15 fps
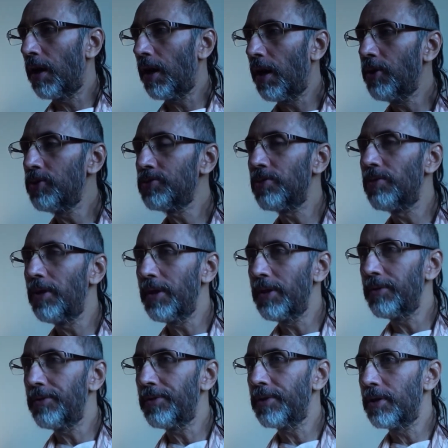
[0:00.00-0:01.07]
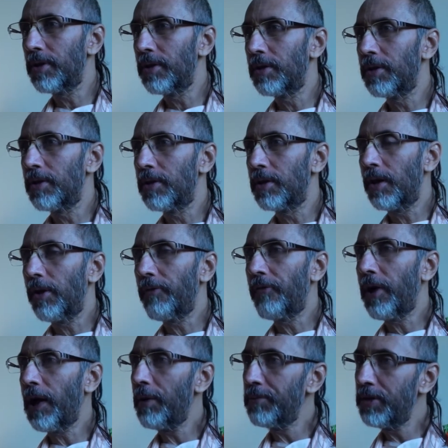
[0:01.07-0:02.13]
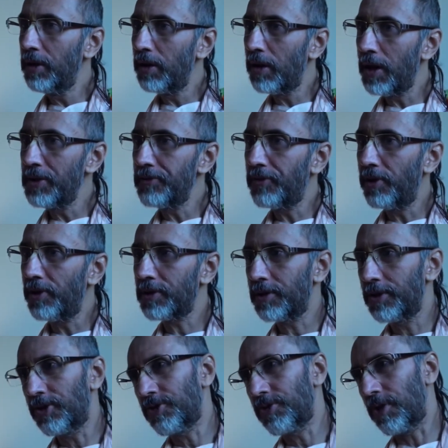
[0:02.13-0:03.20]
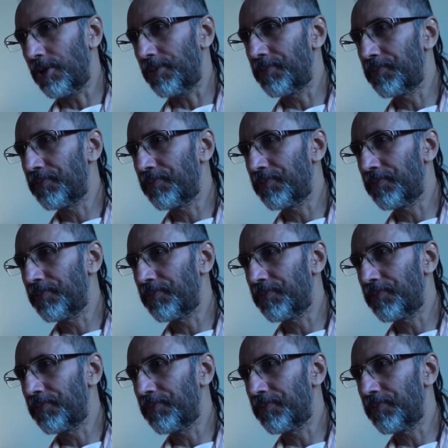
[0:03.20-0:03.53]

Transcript: how to live a family life for Krishna.